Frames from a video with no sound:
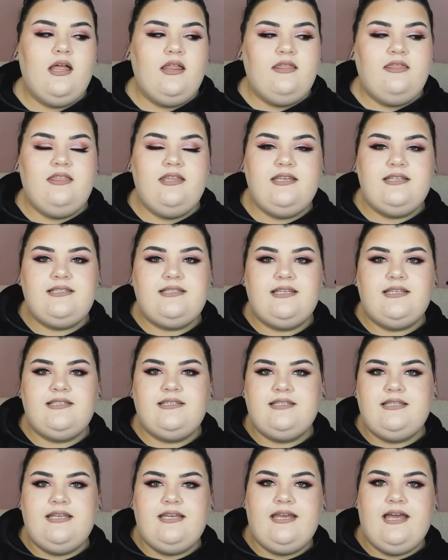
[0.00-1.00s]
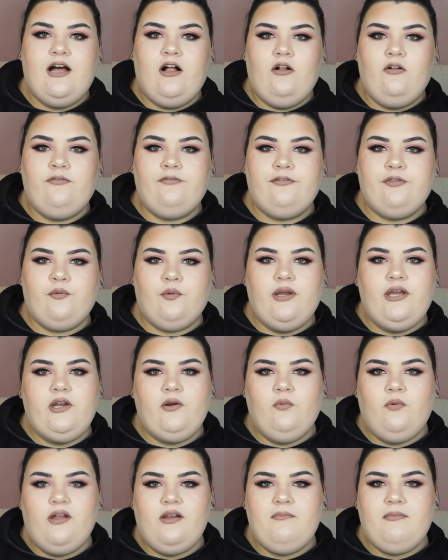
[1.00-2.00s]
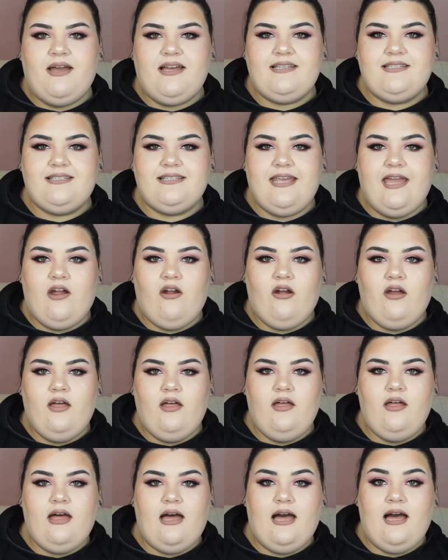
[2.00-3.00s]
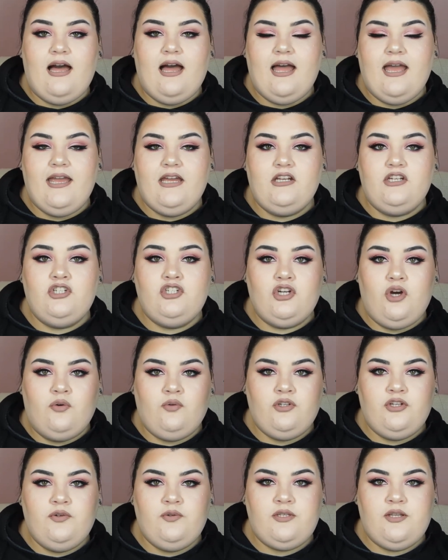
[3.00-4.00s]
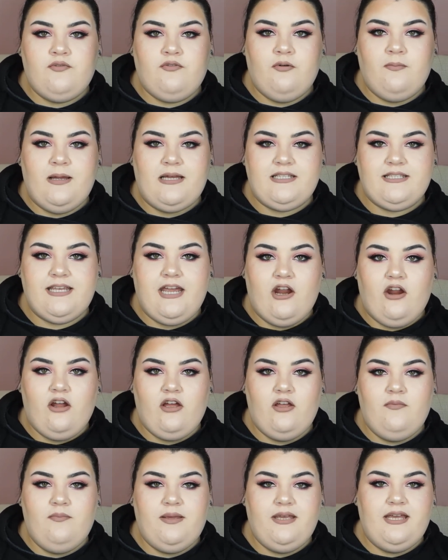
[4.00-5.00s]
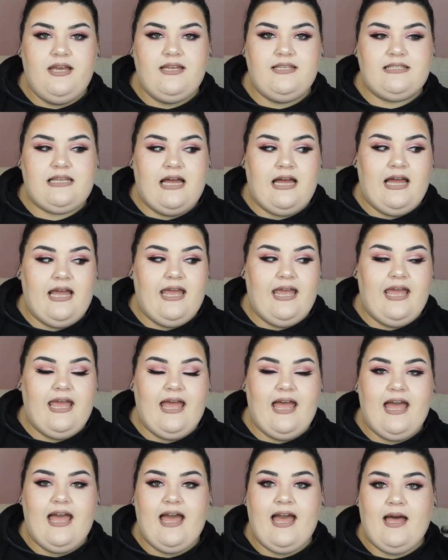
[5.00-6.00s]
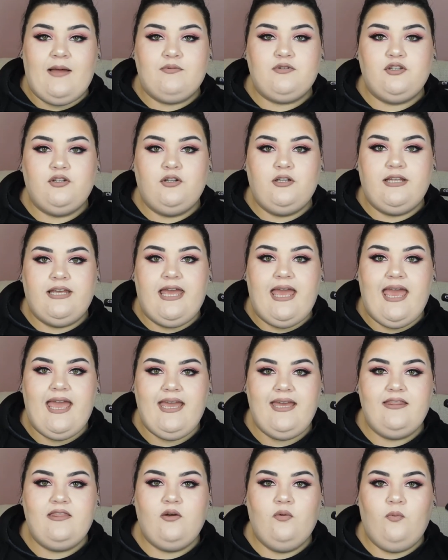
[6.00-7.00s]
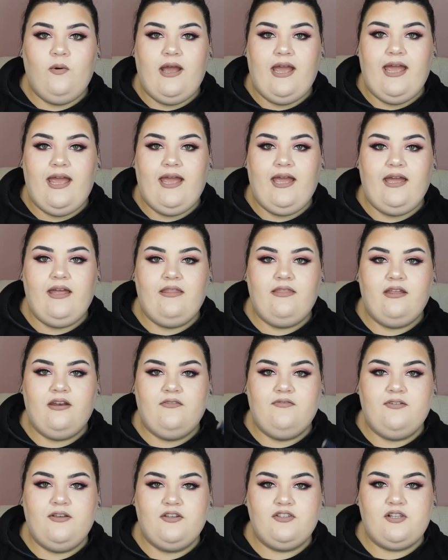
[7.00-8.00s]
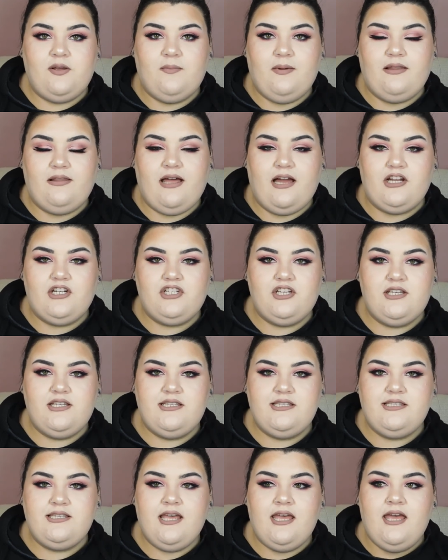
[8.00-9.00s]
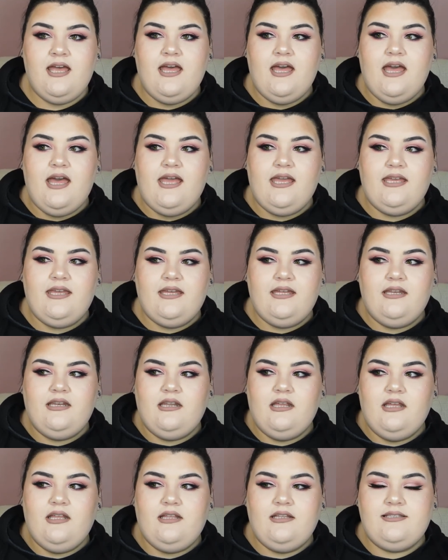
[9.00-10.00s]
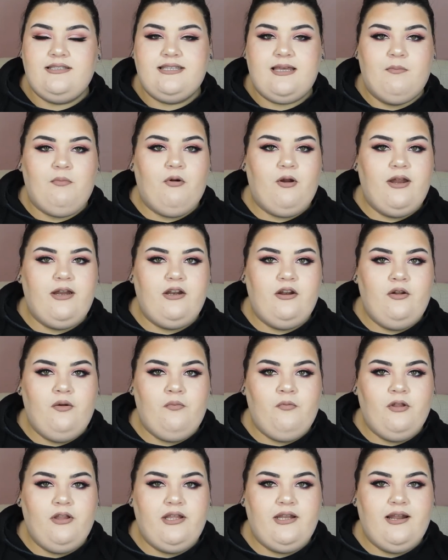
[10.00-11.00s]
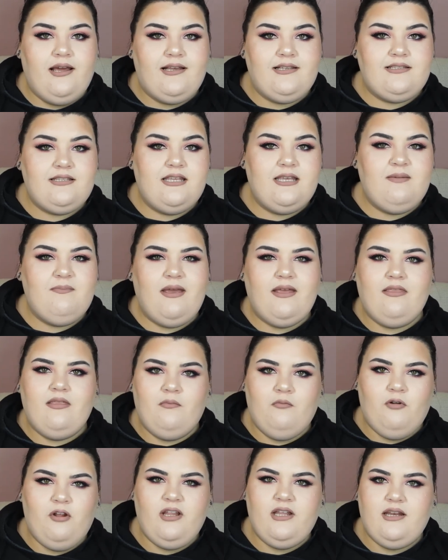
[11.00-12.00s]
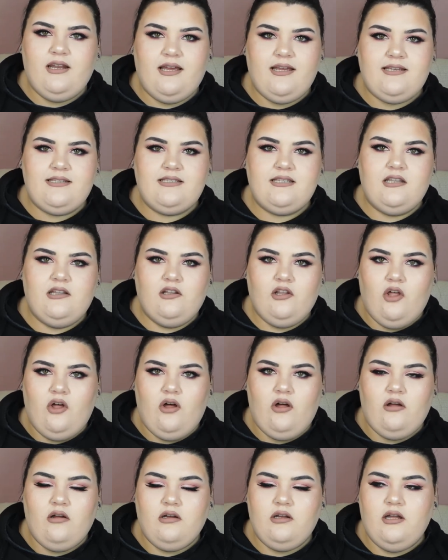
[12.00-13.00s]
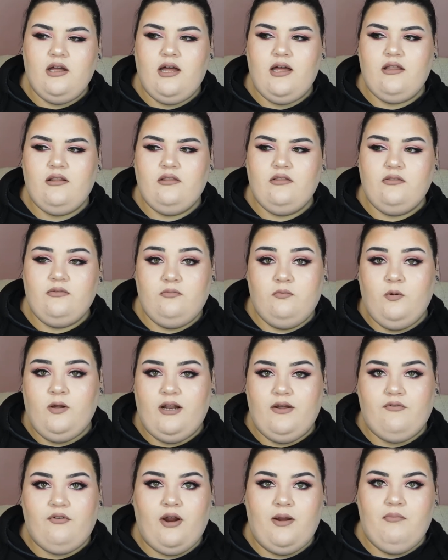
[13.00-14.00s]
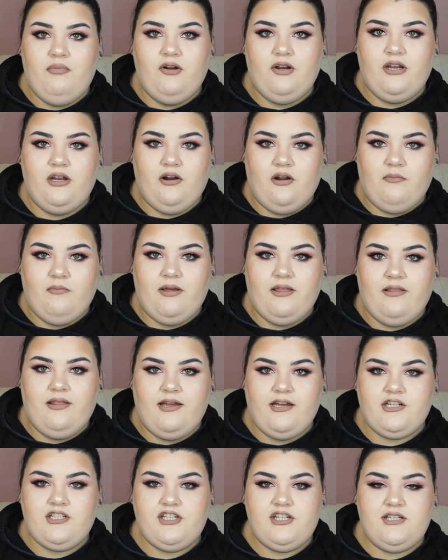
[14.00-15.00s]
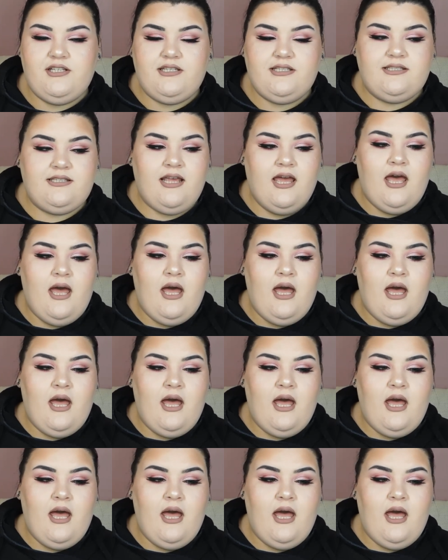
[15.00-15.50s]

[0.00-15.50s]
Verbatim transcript: This is the e.l.f. 3-in-1 mascara. I don't use it for mascara because I absolutely hate the way that it feels on my lashes. It separated them really nicely, made them really nice and long, whenever I put it on my lashes,